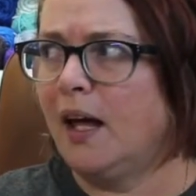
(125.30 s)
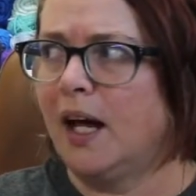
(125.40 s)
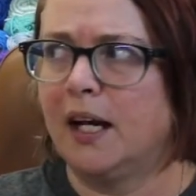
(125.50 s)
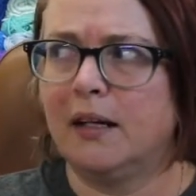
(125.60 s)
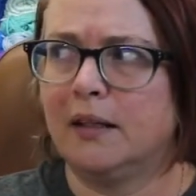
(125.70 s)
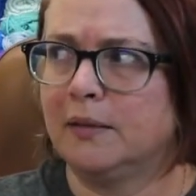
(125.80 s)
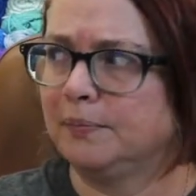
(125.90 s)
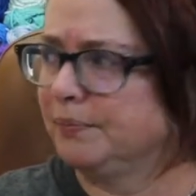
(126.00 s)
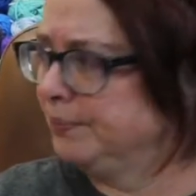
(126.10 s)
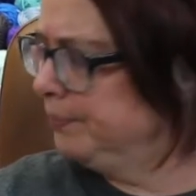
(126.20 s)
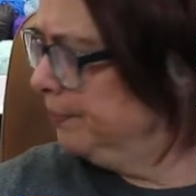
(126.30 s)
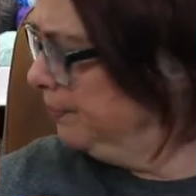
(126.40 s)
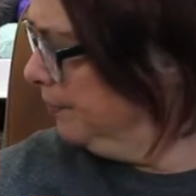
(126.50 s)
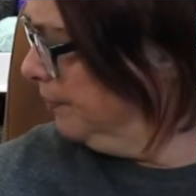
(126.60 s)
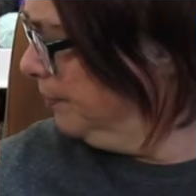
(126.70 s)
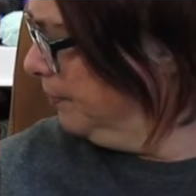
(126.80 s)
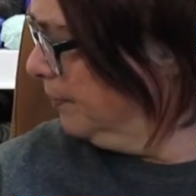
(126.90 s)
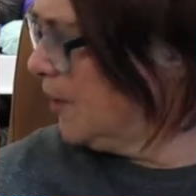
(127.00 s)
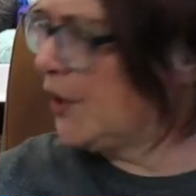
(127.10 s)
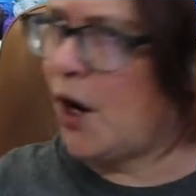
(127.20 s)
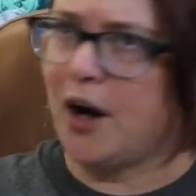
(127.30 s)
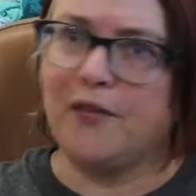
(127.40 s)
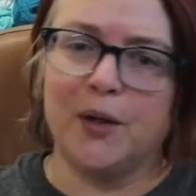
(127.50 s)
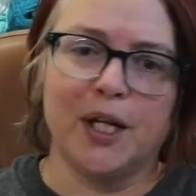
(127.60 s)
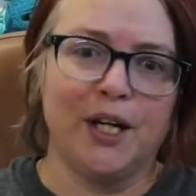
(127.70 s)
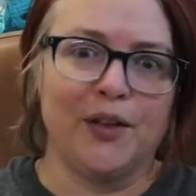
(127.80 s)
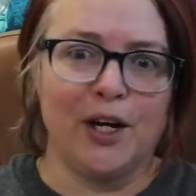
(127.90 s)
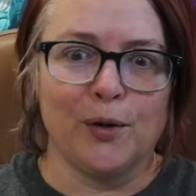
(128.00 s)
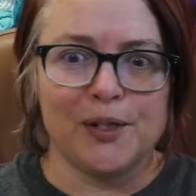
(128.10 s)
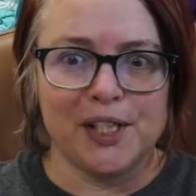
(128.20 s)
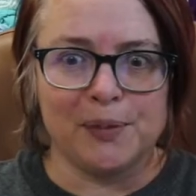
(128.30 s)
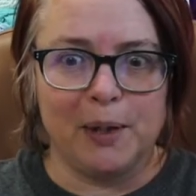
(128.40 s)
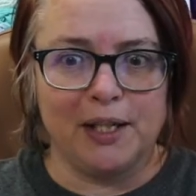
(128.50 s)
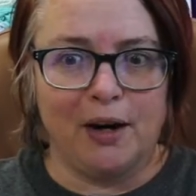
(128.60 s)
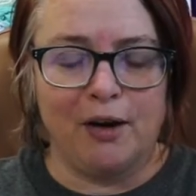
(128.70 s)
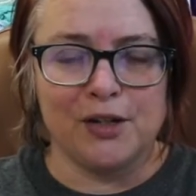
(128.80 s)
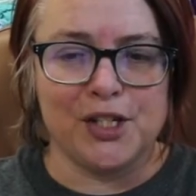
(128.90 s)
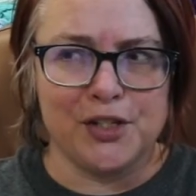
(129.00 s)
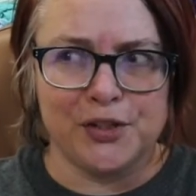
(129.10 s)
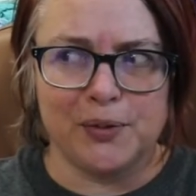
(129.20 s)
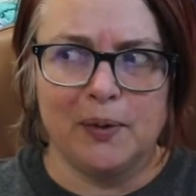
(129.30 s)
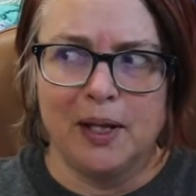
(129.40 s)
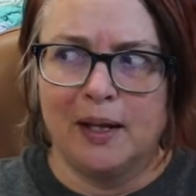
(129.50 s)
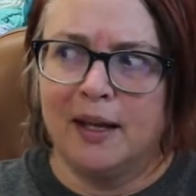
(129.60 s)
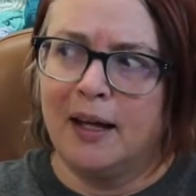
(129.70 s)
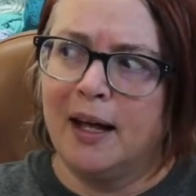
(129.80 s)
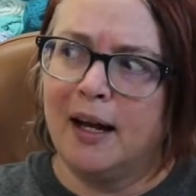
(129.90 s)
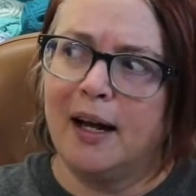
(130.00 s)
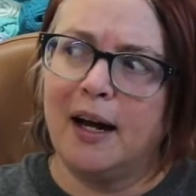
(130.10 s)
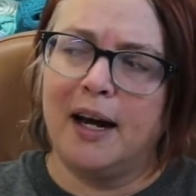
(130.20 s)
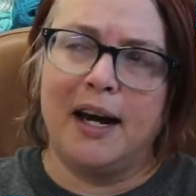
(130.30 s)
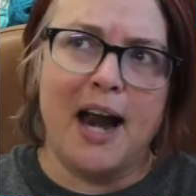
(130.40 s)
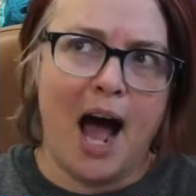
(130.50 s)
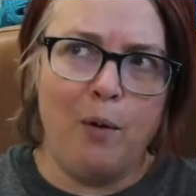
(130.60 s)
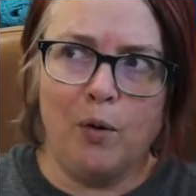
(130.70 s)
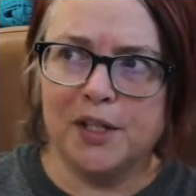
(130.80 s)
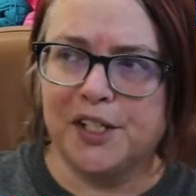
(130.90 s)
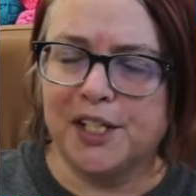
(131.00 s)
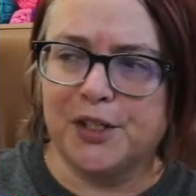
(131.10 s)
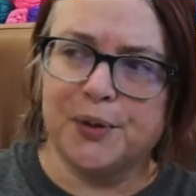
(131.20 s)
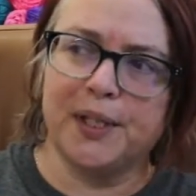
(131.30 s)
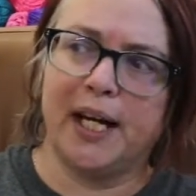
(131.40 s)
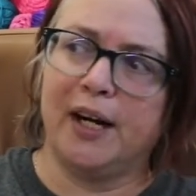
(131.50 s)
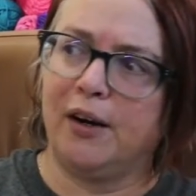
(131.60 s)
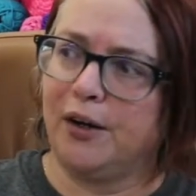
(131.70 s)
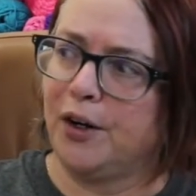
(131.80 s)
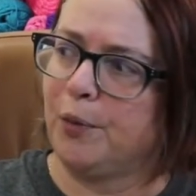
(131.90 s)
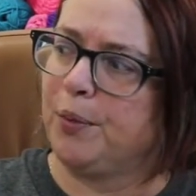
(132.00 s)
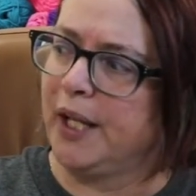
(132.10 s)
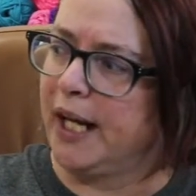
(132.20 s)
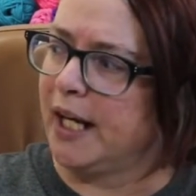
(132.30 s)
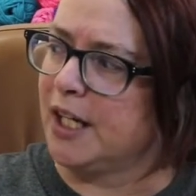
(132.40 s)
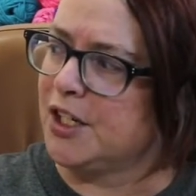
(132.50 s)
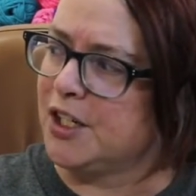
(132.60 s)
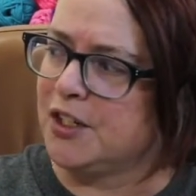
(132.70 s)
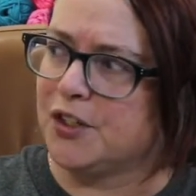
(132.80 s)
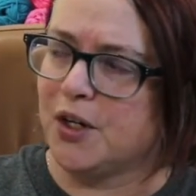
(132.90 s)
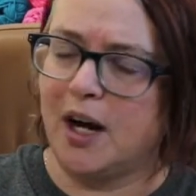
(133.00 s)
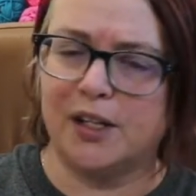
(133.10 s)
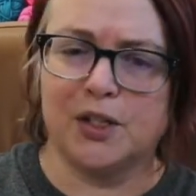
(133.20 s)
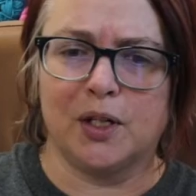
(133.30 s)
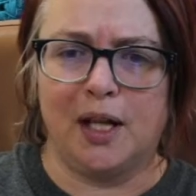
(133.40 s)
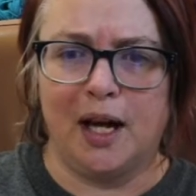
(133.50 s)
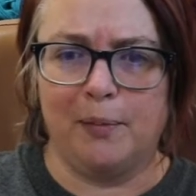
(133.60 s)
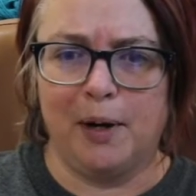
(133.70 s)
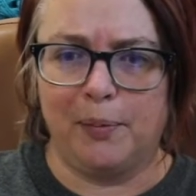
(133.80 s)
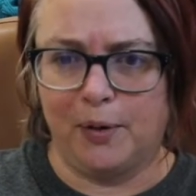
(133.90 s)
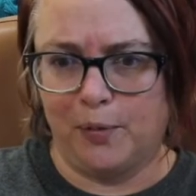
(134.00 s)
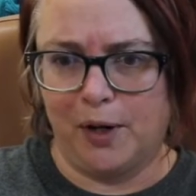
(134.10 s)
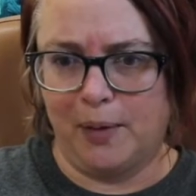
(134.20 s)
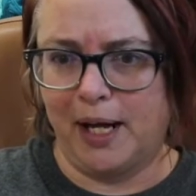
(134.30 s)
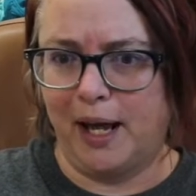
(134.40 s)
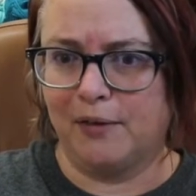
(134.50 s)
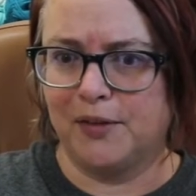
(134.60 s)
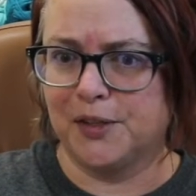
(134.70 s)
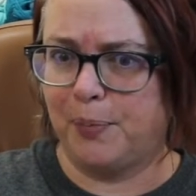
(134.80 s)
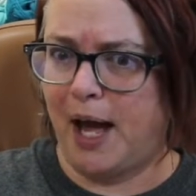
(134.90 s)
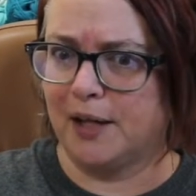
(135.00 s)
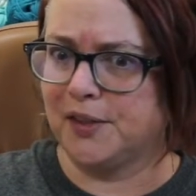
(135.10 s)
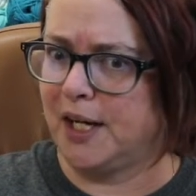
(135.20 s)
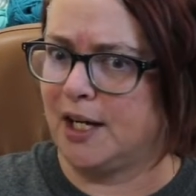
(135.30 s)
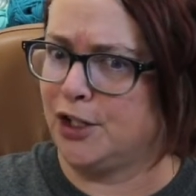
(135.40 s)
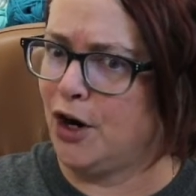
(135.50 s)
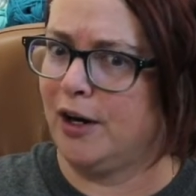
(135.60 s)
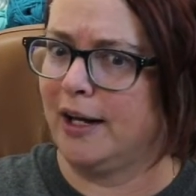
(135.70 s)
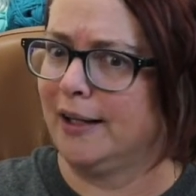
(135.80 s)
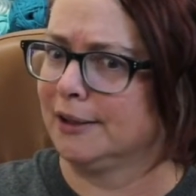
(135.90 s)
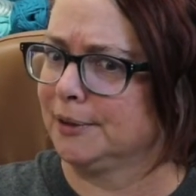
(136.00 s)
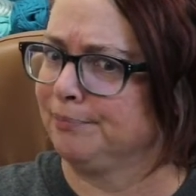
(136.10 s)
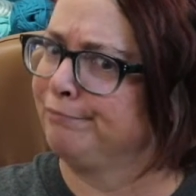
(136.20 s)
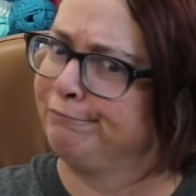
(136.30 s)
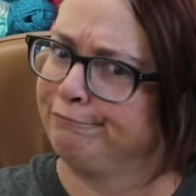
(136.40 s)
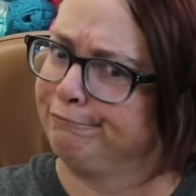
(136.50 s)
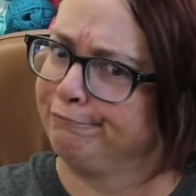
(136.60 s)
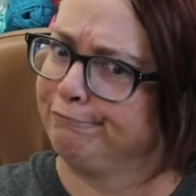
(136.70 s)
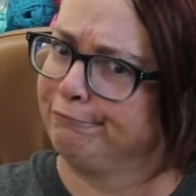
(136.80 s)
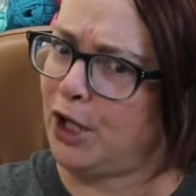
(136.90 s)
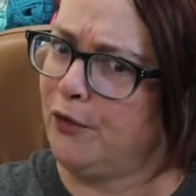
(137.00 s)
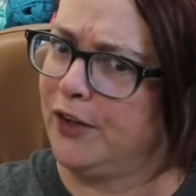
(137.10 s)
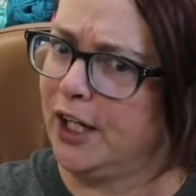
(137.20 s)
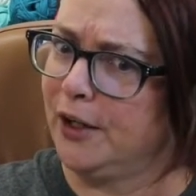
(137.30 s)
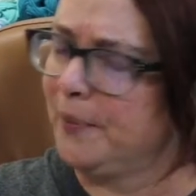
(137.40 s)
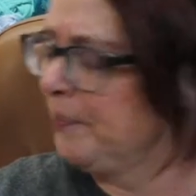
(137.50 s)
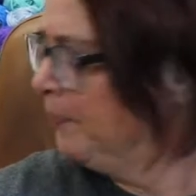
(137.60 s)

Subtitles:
and sorry if you can hear that noise, that's my dog. She's not wanting to lay on her blanket. She's trying to climb up on one of my canvas bags that has yarn in it. Go figure.